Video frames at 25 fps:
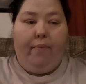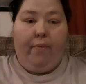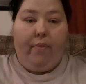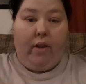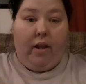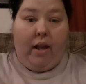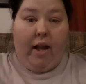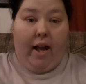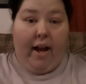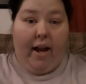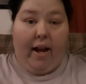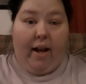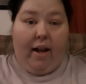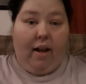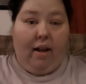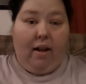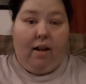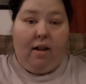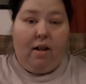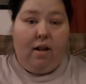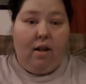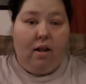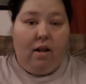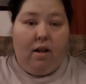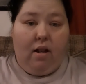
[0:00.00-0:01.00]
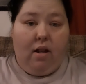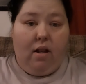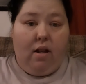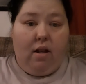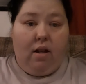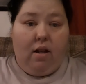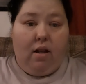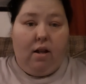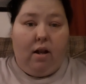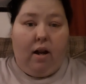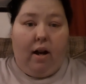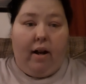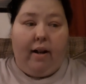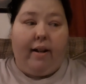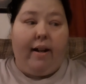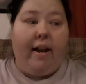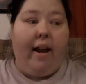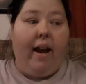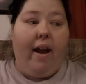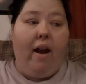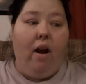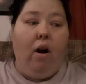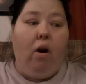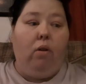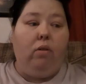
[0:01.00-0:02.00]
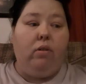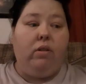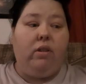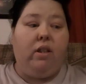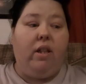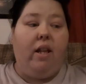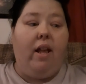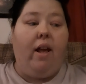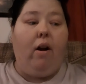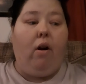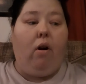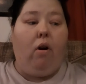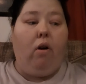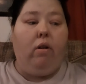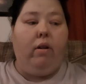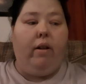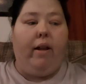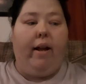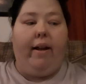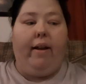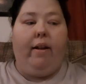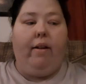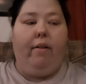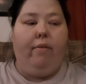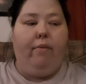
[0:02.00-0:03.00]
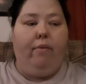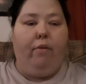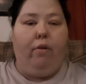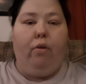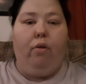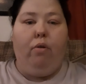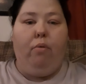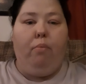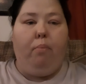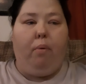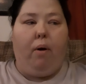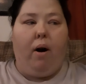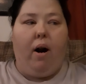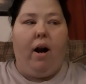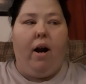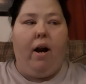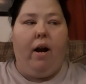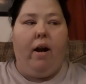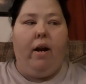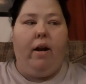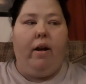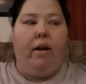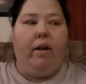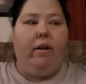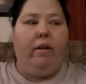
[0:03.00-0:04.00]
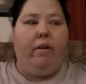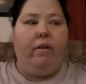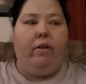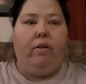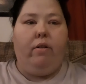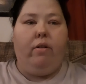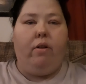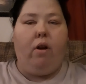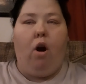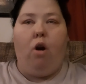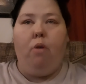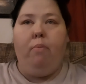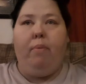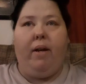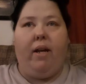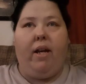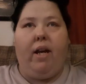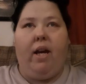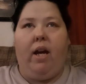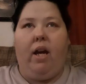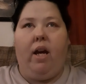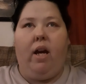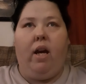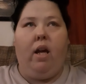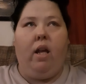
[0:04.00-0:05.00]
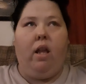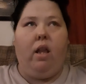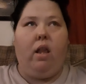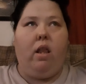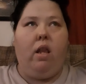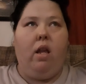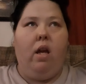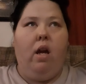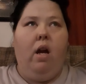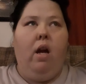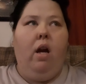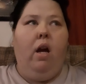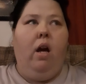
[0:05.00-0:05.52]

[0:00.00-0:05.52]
like, accounts that are like Luke Bryan, Toby Keith,